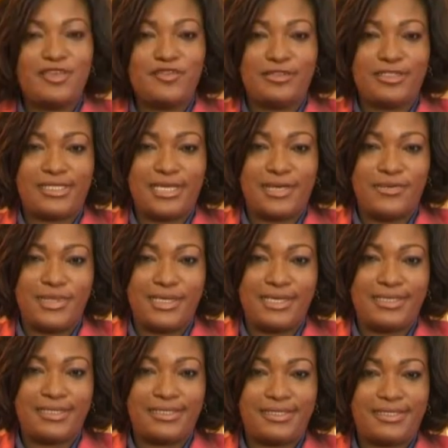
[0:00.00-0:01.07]
you for staying with
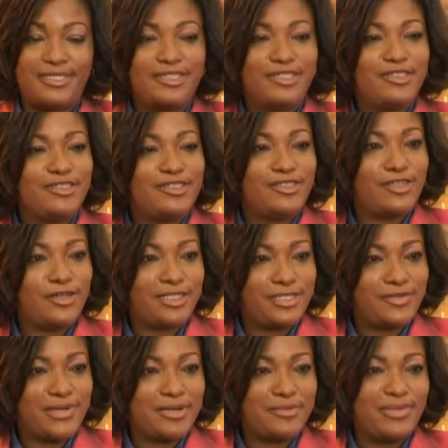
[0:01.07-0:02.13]
us. Dr.
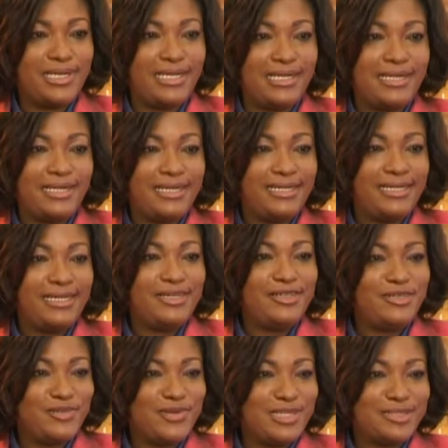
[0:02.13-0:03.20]
Rachmeler,
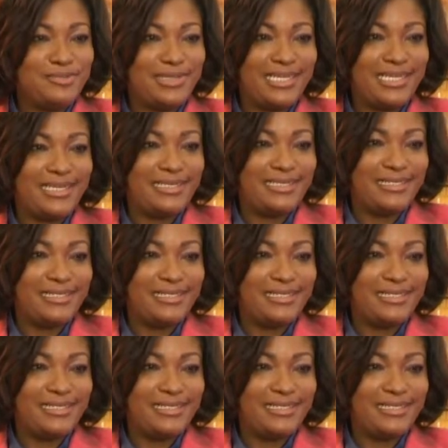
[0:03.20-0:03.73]
you're welcome again.